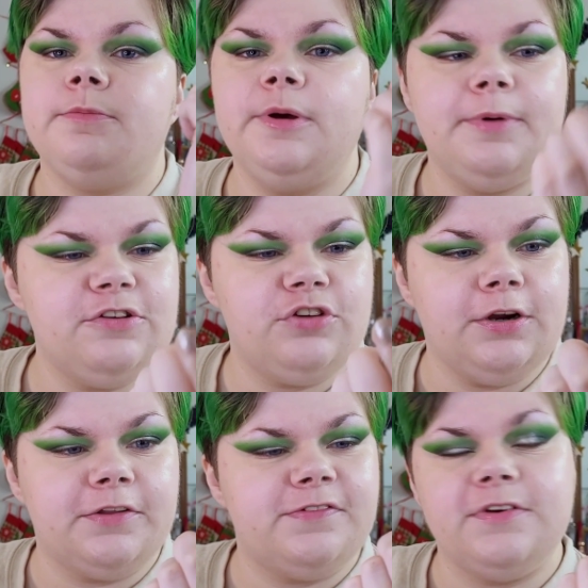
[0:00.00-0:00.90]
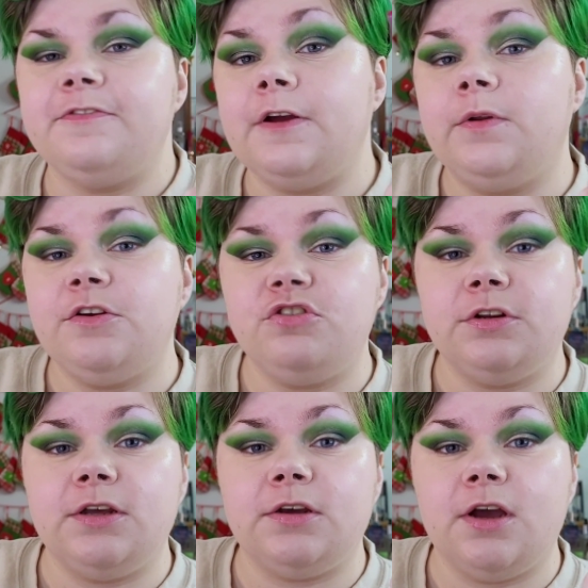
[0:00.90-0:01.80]
Uoma by Sharon C
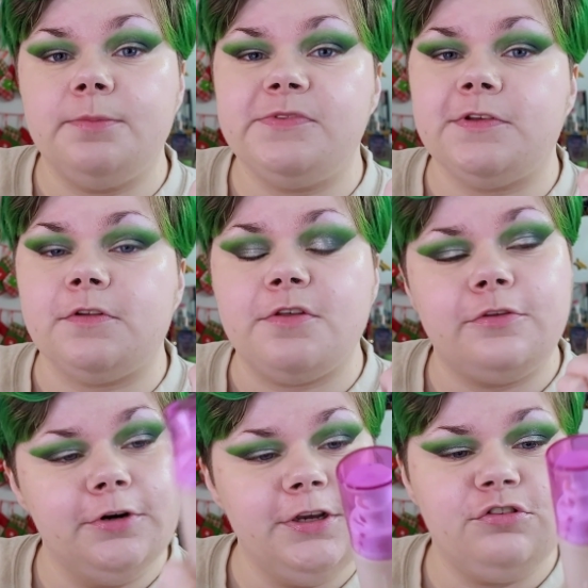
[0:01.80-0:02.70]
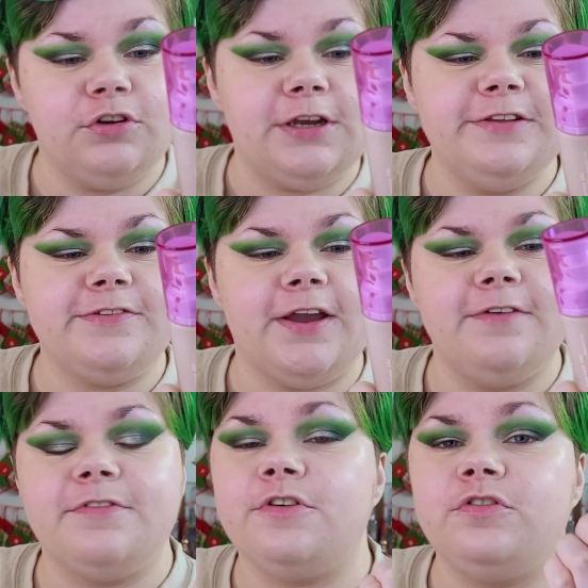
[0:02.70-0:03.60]
foundation comes in 30 shades. I
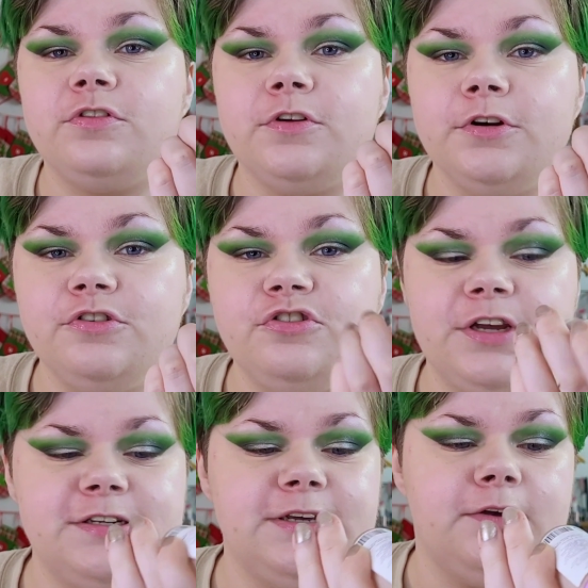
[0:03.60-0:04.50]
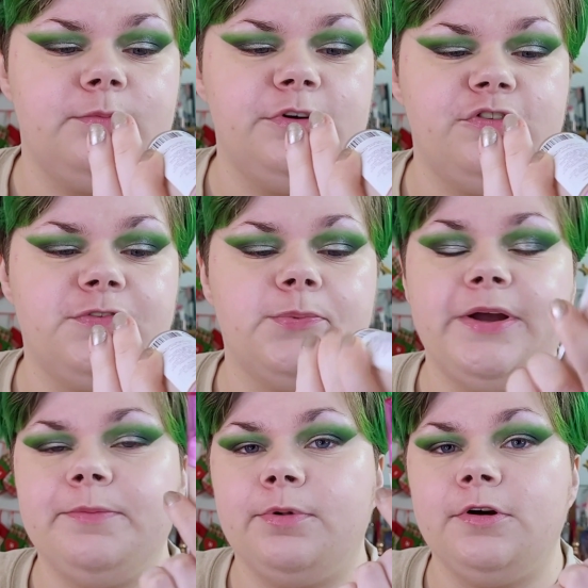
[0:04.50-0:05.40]
have the third shade down, which is
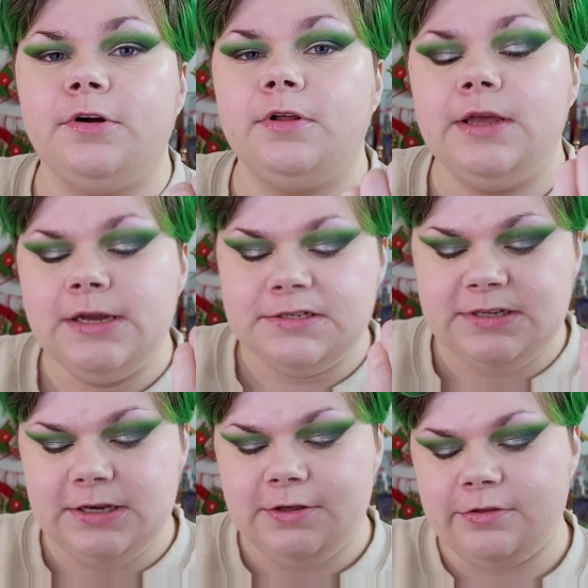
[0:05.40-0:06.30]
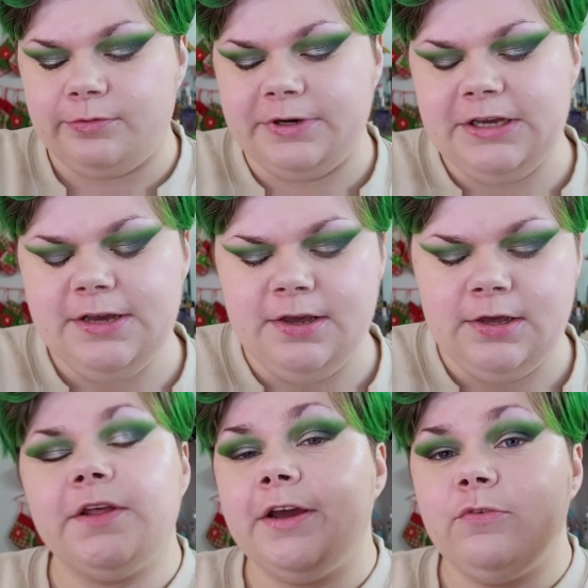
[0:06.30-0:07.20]
White Pearl T3.
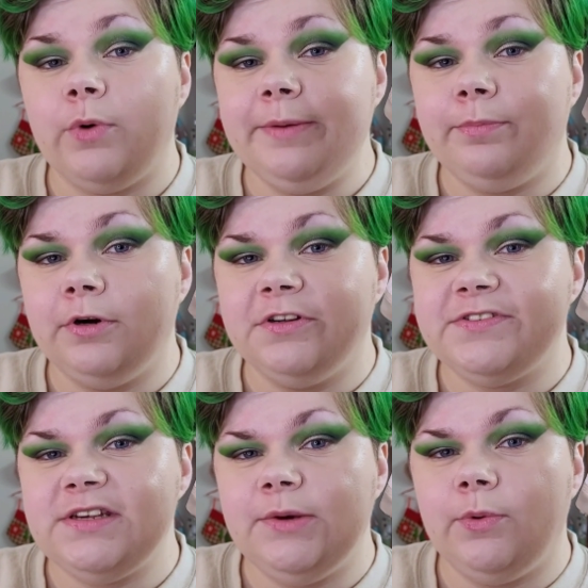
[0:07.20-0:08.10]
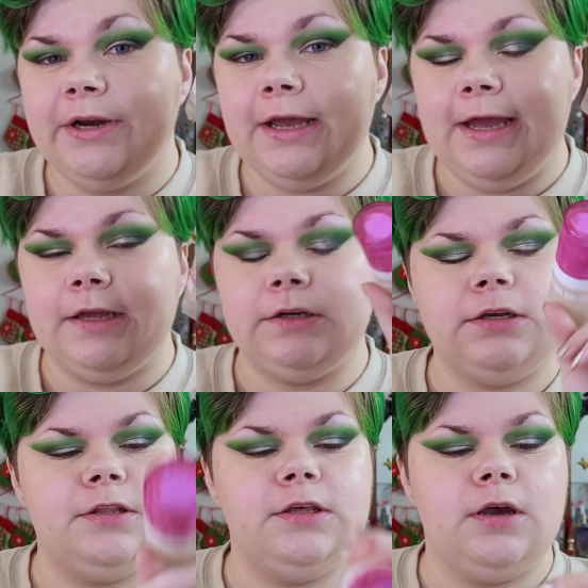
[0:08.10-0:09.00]
then I have White Pearl
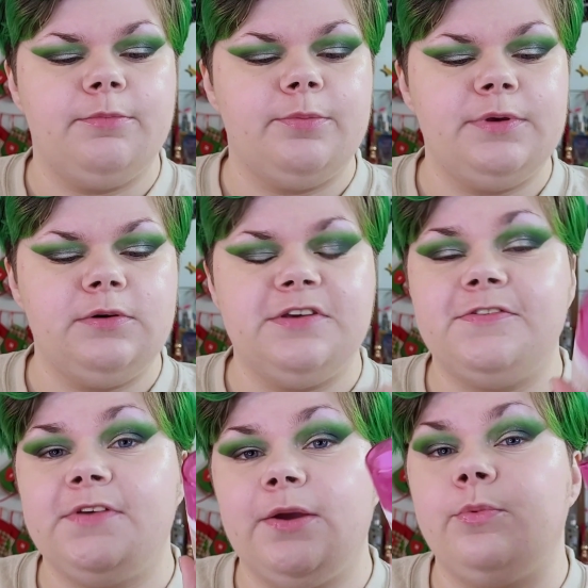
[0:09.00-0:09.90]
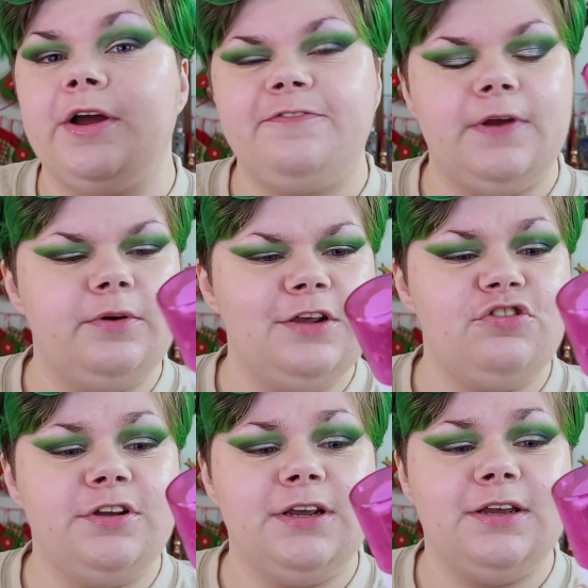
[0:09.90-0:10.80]
T1N in the Uoma Beauty Say What
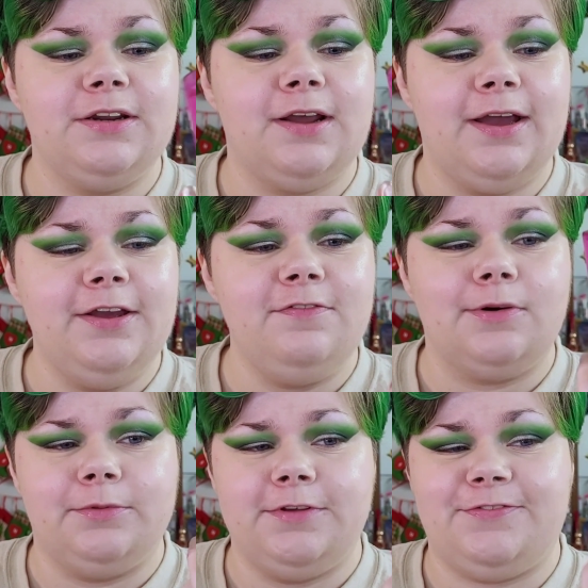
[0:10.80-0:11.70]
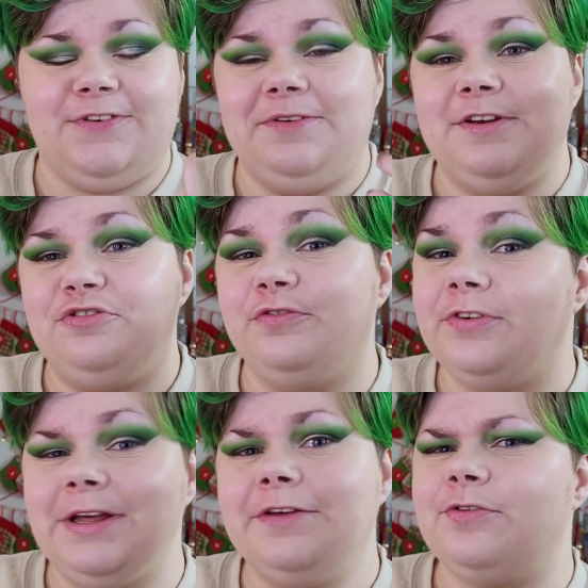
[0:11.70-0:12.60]
foundation. And I have owned this foundation
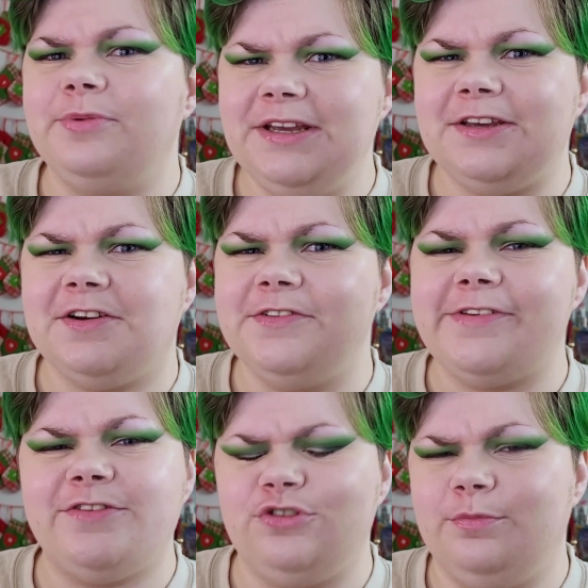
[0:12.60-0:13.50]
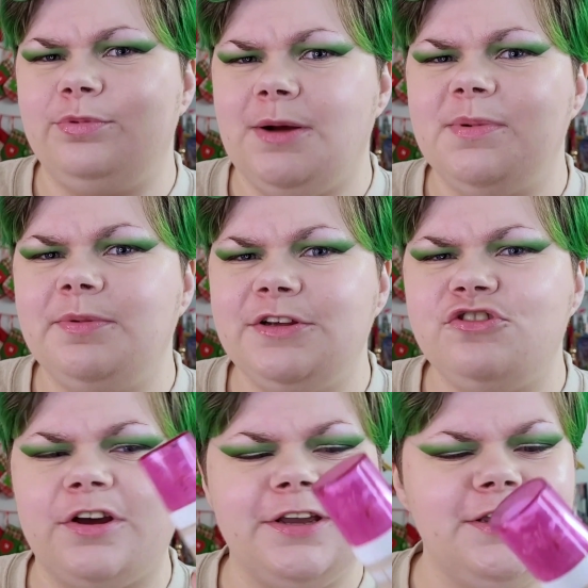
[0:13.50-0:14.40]
for like 3 years. I should probably
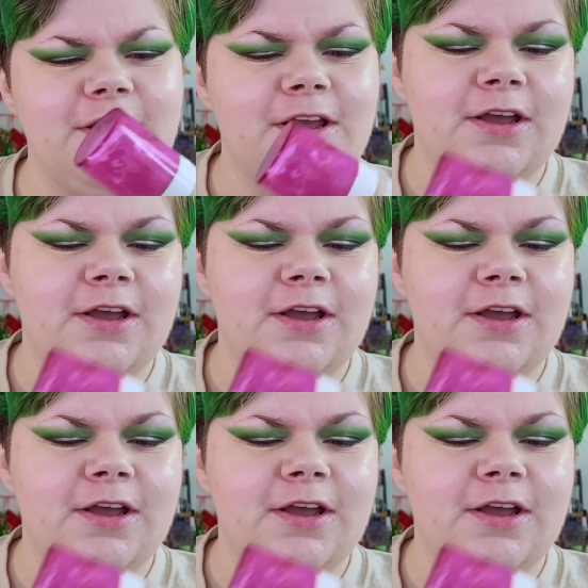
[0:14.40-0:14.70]
chuck it.